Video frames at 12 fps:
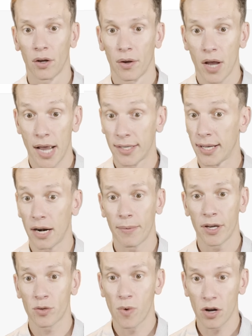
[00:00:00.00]
It's telling me
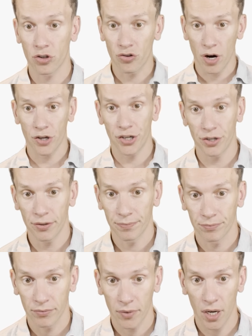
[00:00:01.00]
it's well structured,
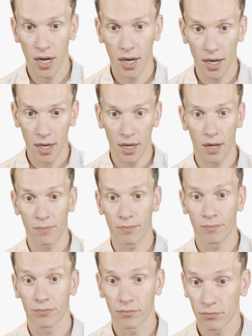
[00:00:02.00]
but
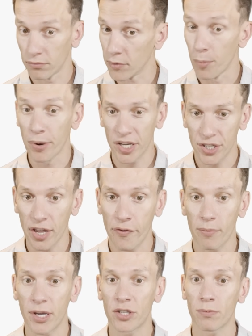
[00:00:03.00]
it's giving
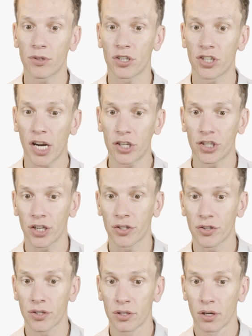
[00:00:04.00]
me some
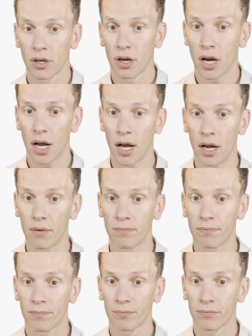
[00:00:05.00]
suggestions.
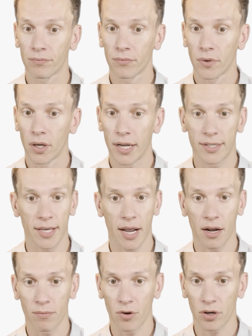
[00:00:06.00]
It's saying
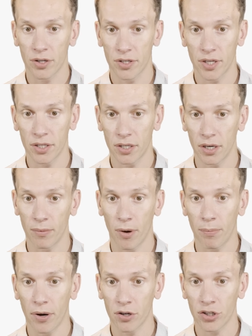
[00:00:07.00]
I'm not consistent in my
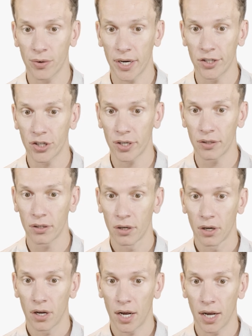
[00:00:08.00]
punctuation,
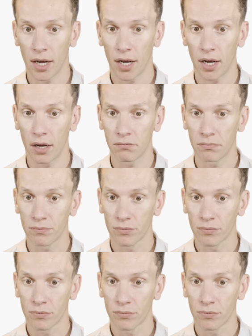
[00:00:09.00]
action